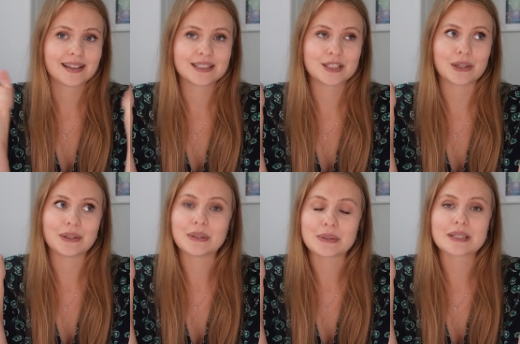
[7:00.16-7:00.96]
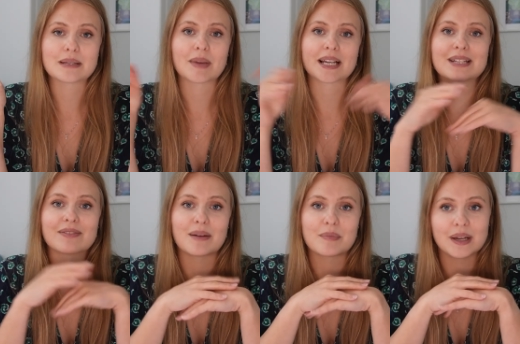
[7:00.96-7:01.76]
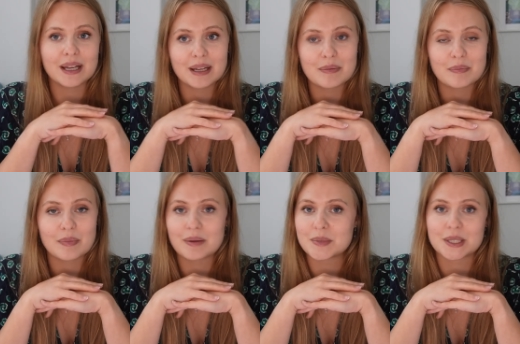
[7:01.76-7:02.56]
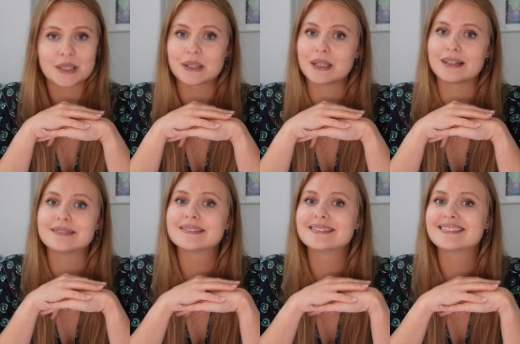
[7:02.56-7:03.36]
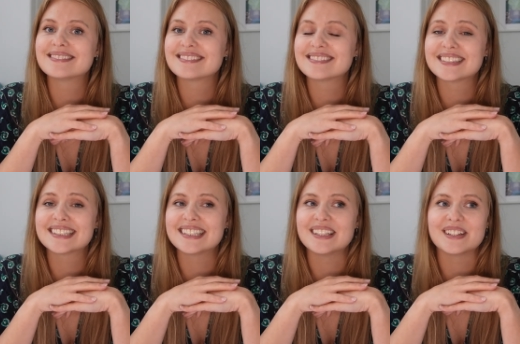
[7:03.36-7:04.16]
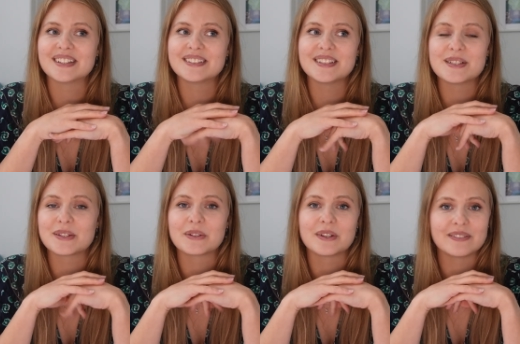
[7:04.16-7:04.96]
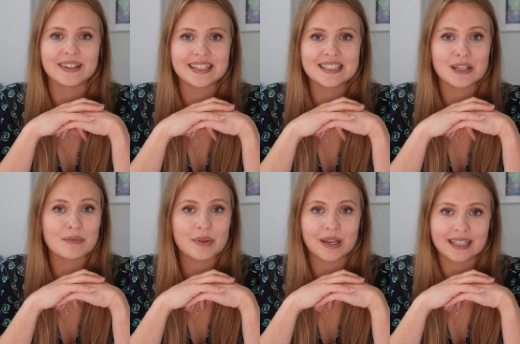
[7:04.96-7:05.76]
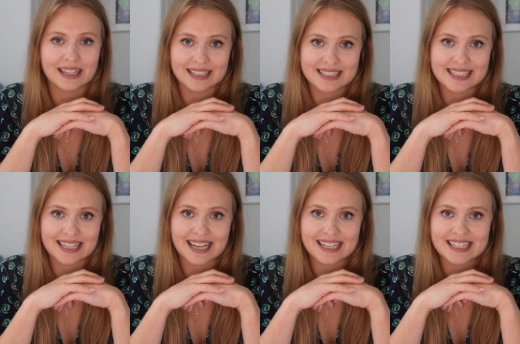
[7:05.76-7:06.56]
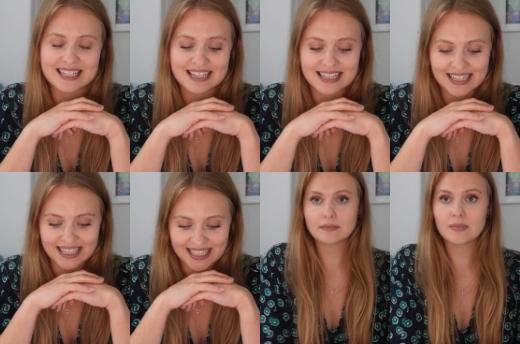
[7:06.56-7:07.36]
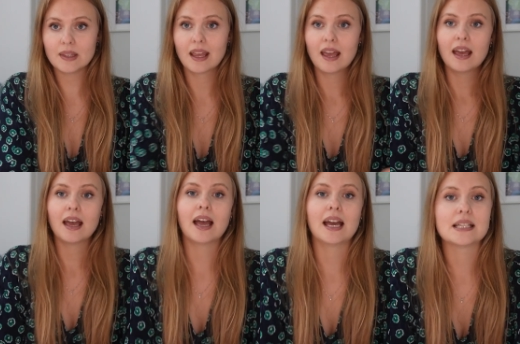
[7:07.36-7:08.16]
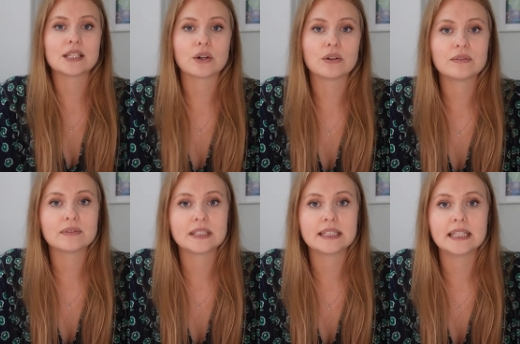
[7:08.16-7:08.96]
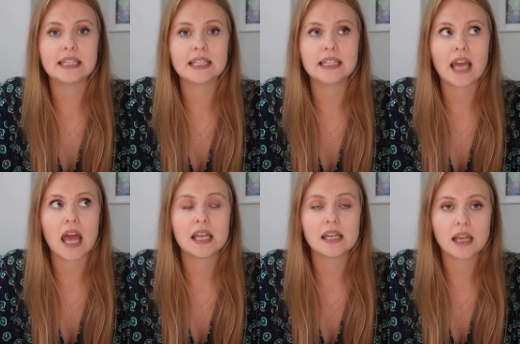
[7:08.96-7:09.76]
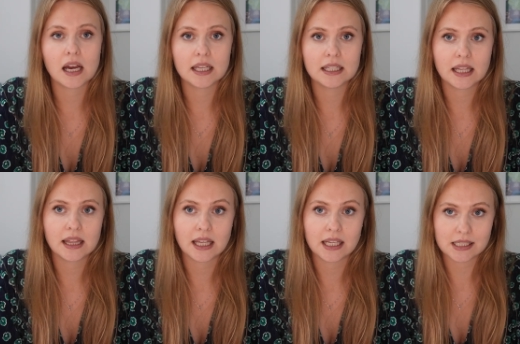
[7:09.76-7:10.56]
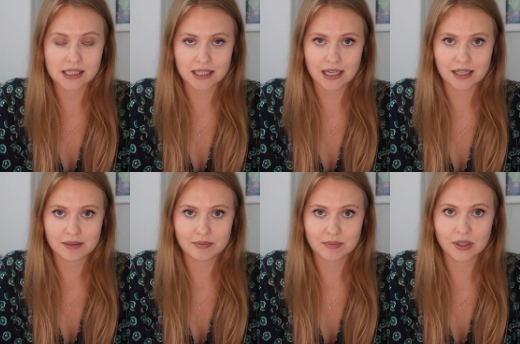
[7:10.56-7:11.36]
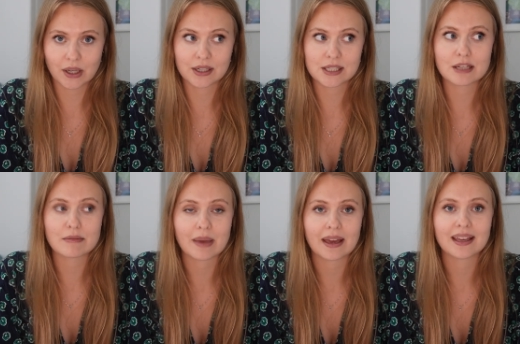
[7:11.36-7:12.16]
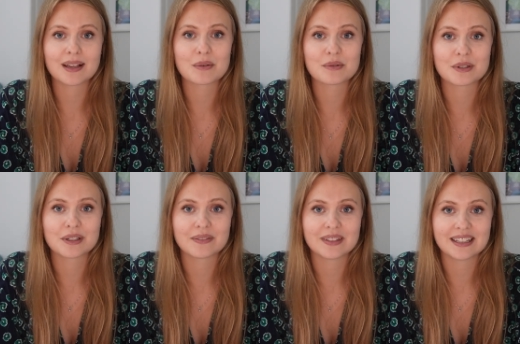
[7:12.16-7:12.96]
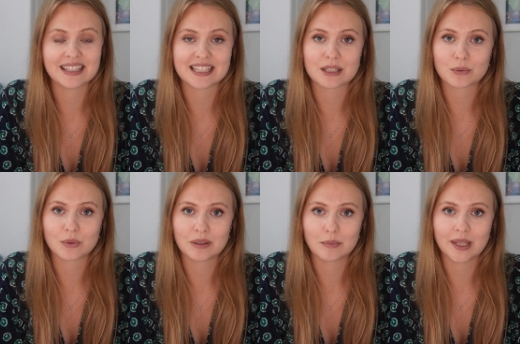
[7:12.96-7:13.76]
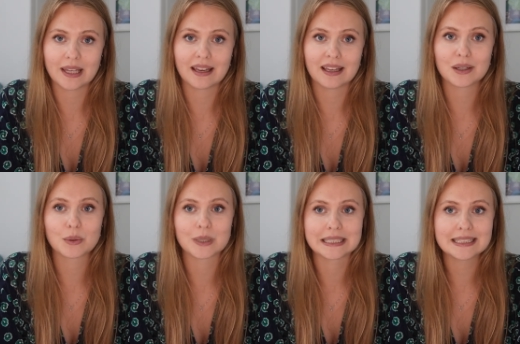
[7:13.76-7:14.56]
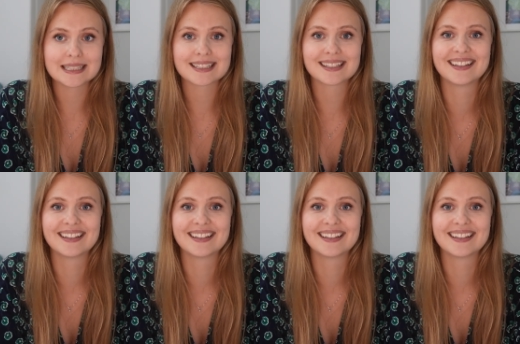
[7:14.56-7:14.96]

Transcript: don't use the best fabric, I'm just gonna, you know, use all of it, don't put any in the stash. And of the 9 things that I'm going to make, one of the things will be a quilt.